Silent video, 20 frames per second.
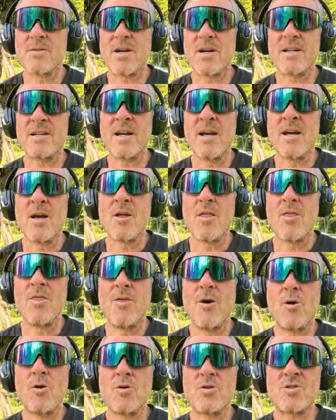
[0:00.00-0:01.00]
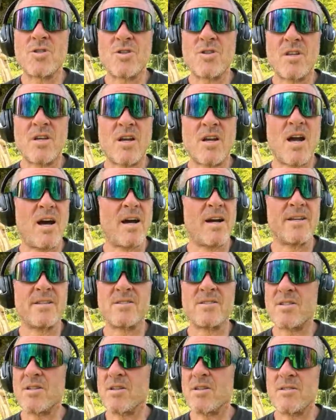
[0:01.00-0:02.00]
right? Those are the
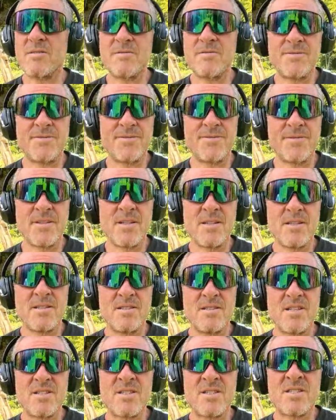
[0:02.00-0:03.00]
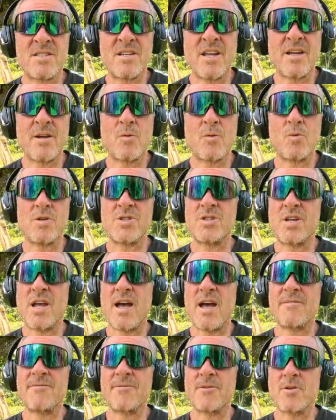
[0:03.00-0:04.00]
kinds of distinguished
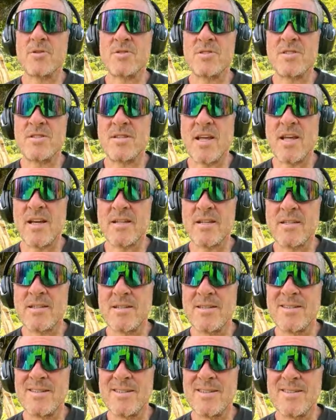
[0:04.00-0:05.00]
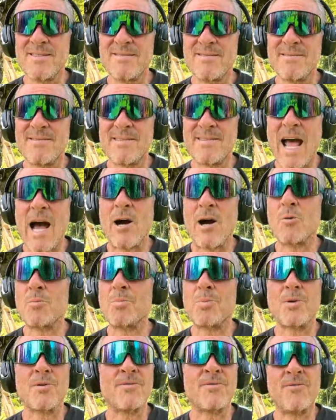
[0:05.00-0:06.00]
efforts that
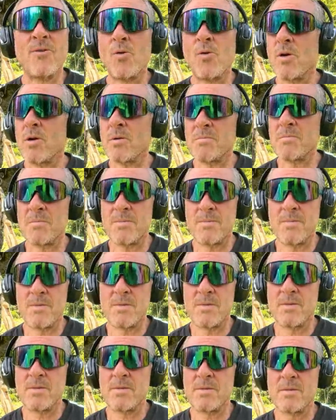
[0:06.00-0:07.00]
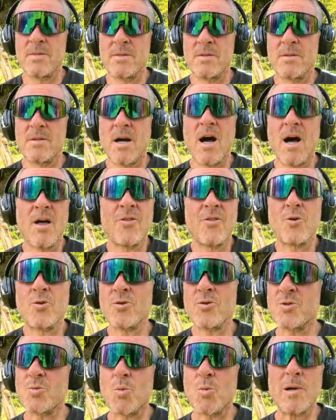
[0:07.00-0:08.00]
outperform
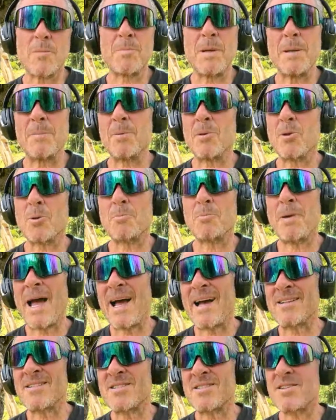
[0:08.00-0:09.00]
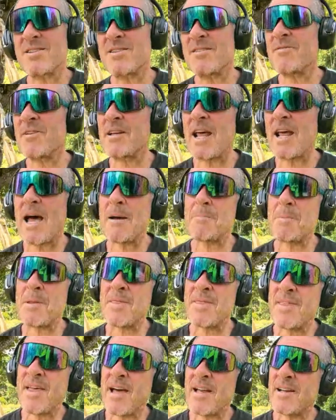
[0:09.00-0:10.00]
others where people are passive and
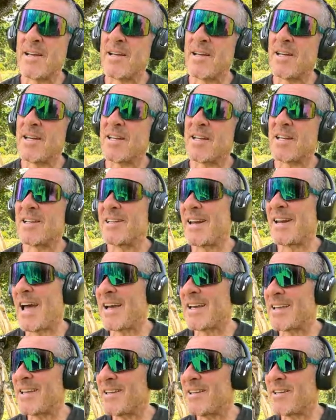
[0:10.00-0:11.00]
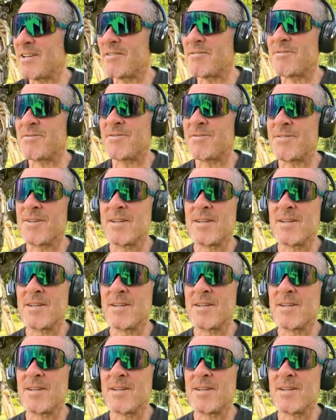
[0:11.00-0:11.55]
apathetic and negative.